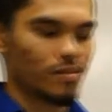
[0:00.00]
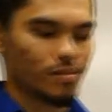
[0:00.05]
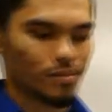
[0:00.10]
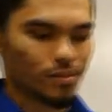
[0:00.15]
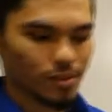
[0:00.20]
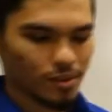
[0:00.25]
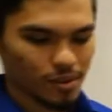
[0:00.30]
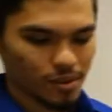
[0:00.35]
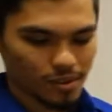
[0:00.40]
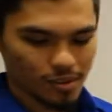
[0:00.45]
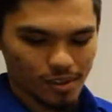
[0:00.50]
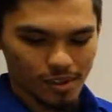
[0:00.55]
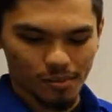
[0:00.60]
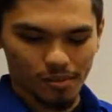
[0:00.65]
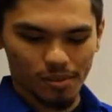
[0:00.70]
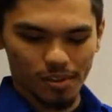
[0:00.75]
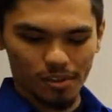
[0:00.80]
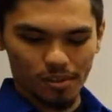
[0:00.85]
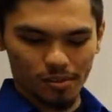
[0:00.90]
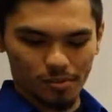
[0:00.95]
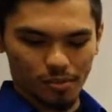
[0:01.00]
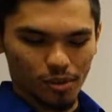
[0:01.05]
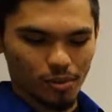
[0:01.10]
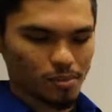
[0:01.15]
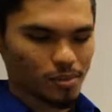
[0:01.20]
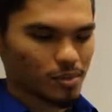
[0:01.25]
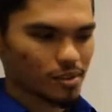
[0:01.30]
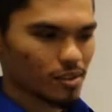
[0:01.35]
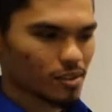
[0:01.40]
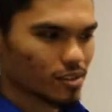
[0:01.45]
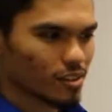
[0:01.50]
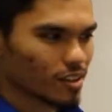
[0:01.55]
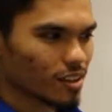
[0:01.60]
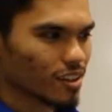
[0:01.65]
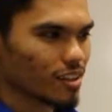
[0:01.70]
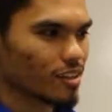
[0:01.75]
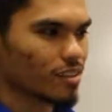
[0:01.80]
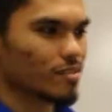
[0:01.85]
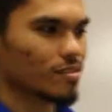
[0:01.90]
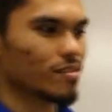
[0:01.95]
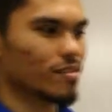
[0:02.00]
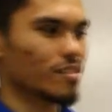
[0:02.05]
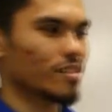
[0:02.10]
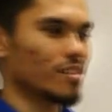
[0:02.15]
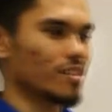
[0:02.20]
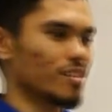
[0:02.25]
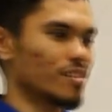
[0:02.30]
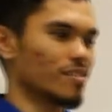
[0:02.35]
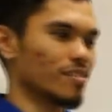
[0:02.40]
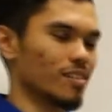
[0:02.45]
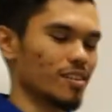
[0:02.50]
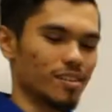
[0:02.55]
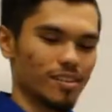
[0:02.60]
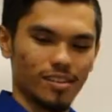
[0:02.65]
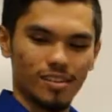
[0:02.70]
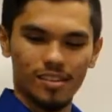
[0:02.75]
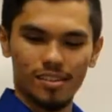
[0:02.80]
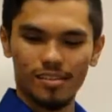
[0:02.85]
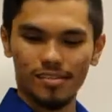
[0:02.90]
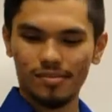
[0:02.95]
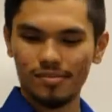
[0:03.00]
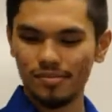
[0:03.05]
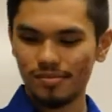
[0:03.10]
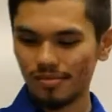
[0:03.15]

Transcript: For demonstration purposes today, I'm gonna